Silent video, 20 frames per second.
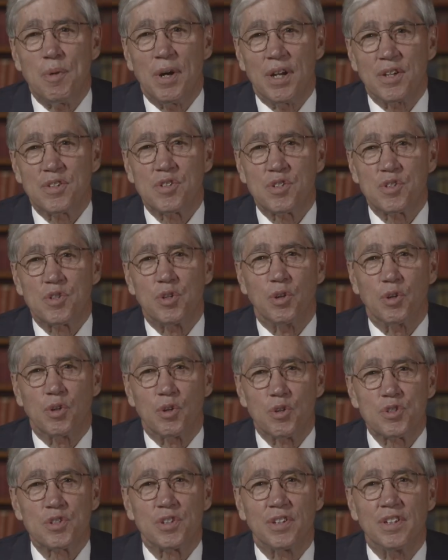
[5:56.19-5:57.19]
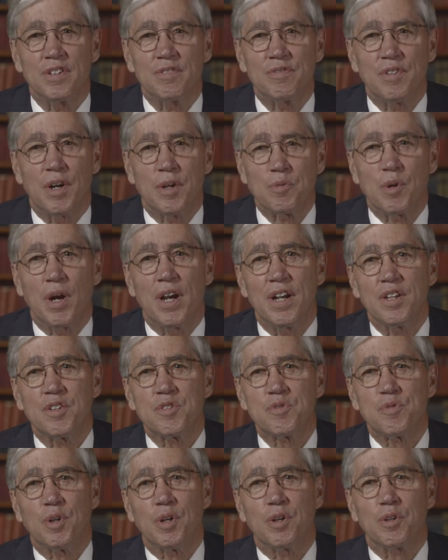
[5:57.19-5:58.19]
much to Ursula von
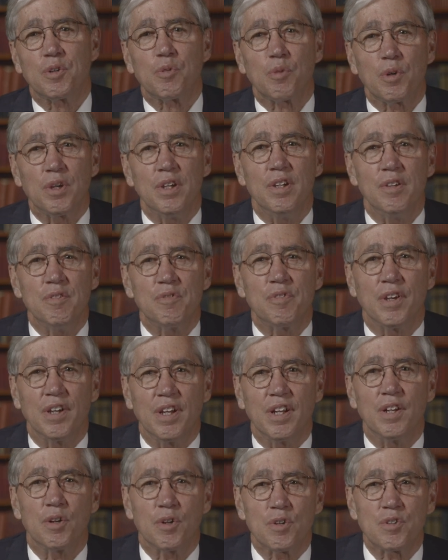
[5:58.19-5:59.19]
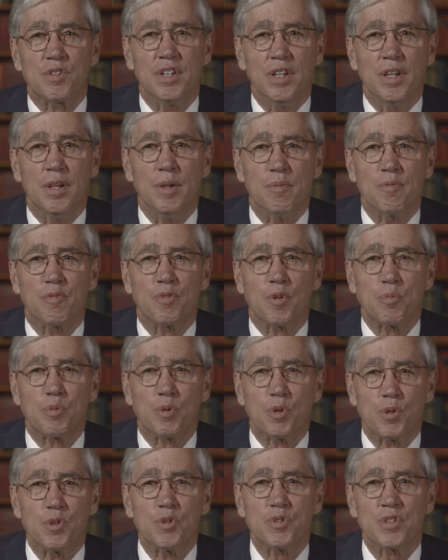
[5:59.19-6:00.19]
Rydingsvard Grieve and her team for
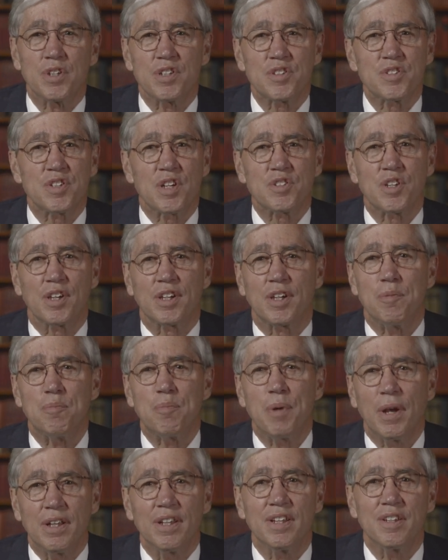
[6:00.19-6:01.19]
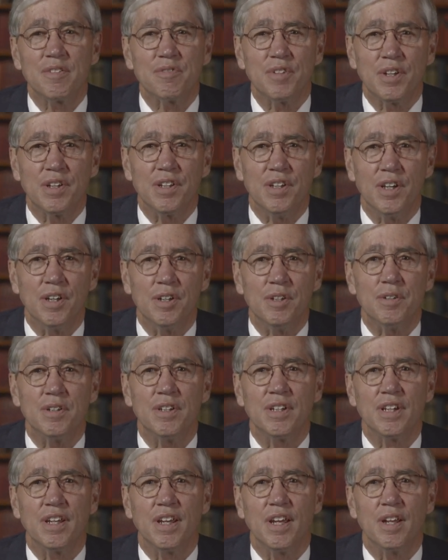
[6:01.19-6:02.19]
producing such a compelling video
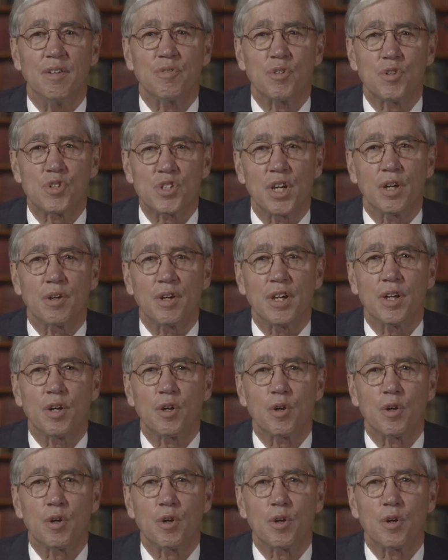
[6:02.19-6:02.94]
and for sharing